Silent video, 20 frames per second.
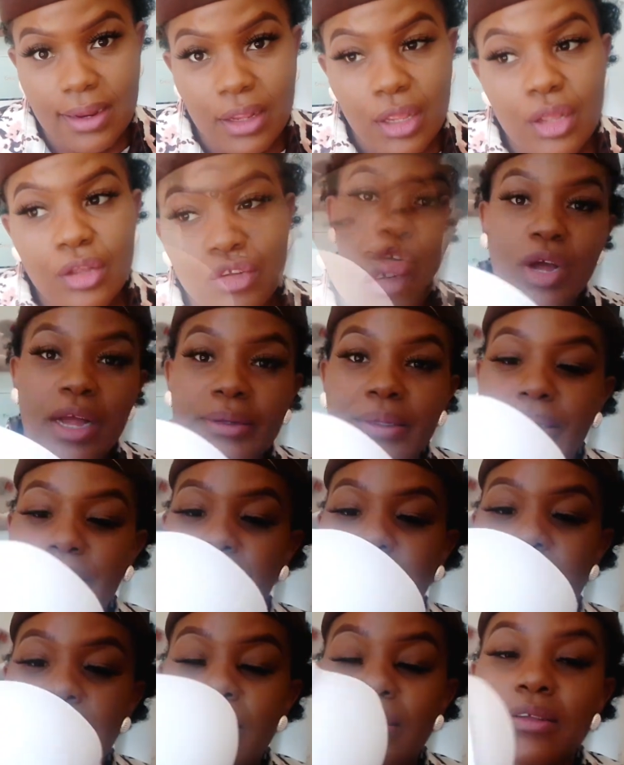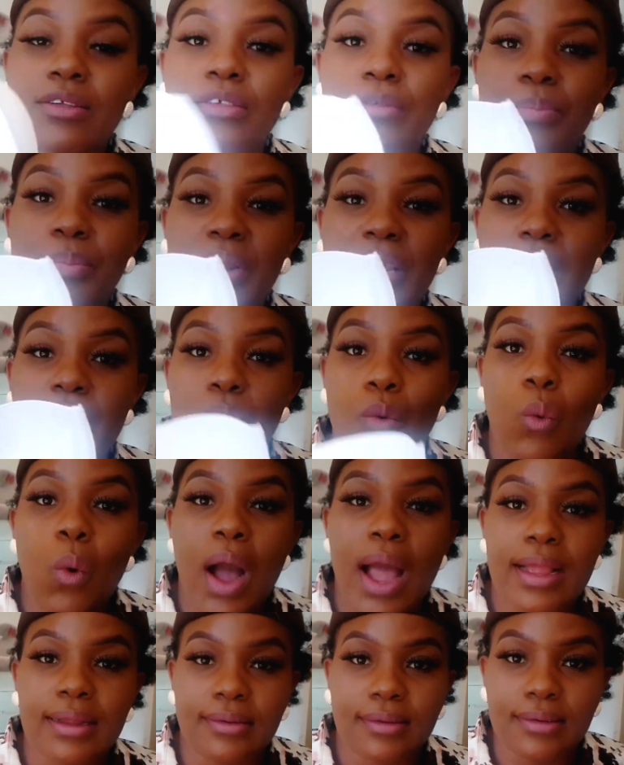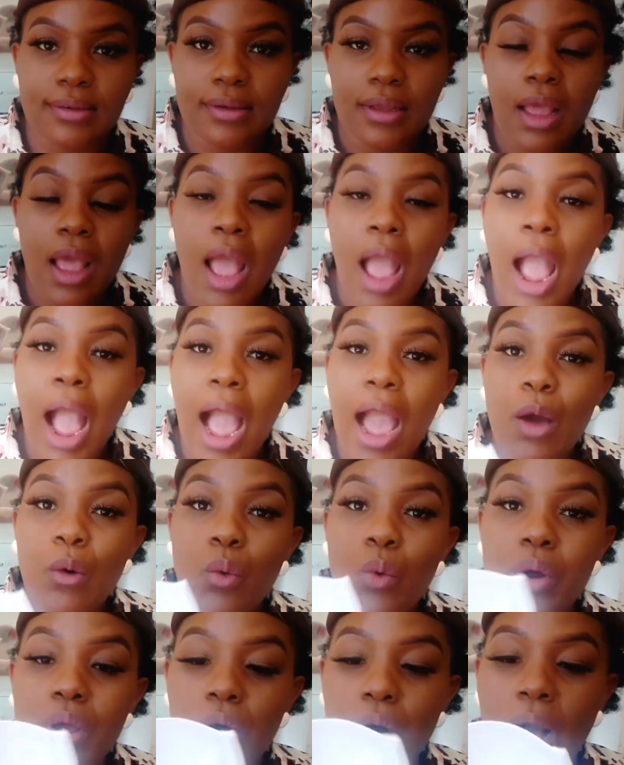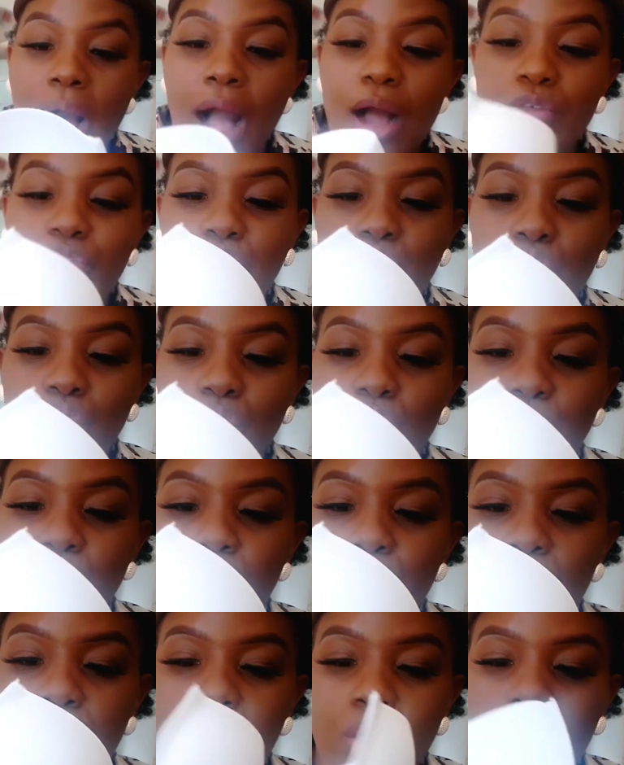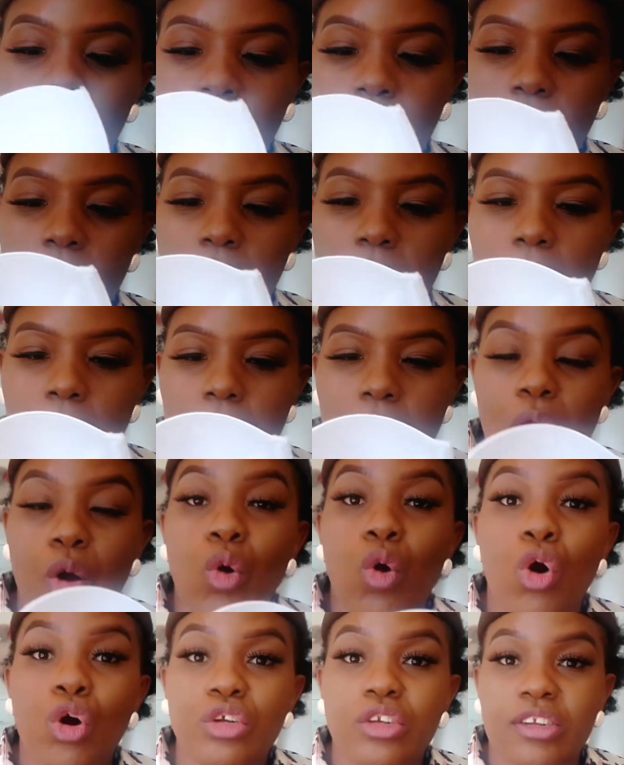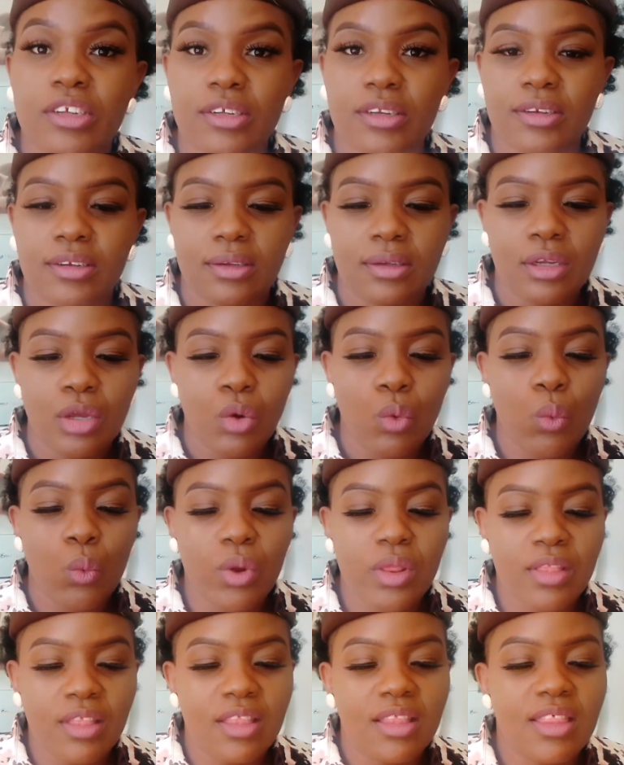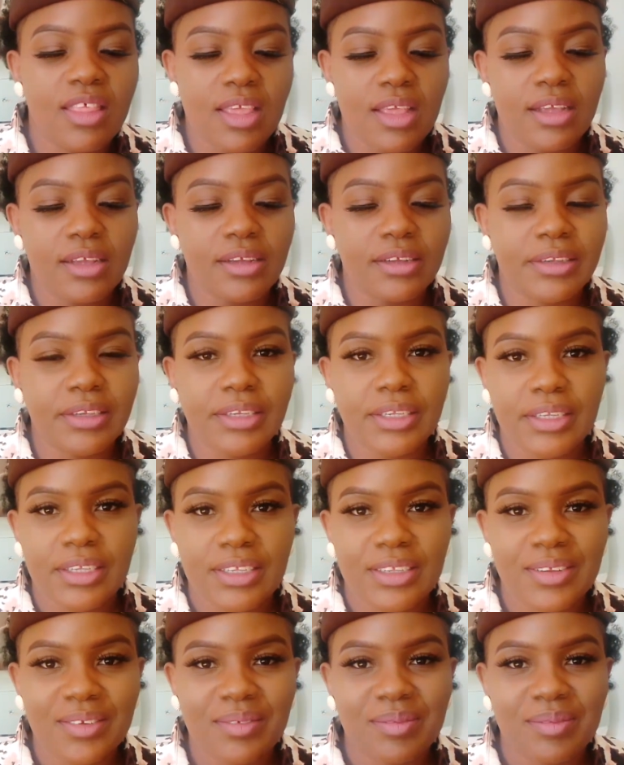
As you can see, it is plain white. I will have to coat it with this.